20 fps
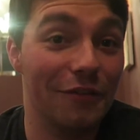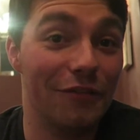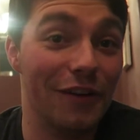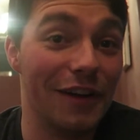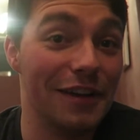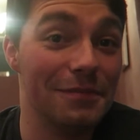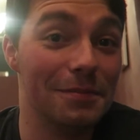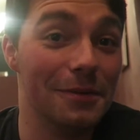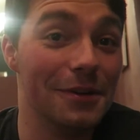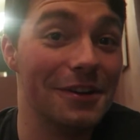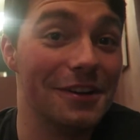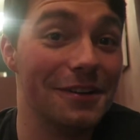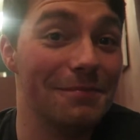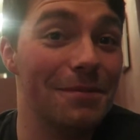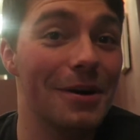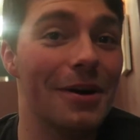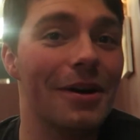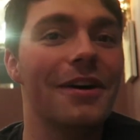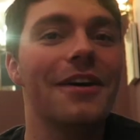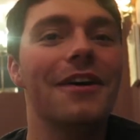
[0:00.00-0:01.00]

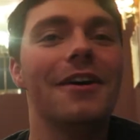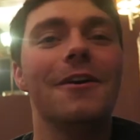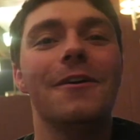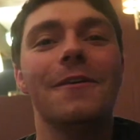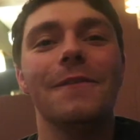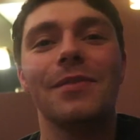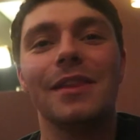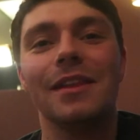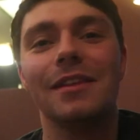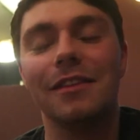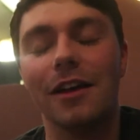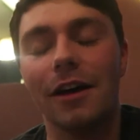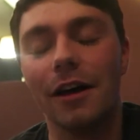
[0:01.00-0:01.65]
Facebook. No,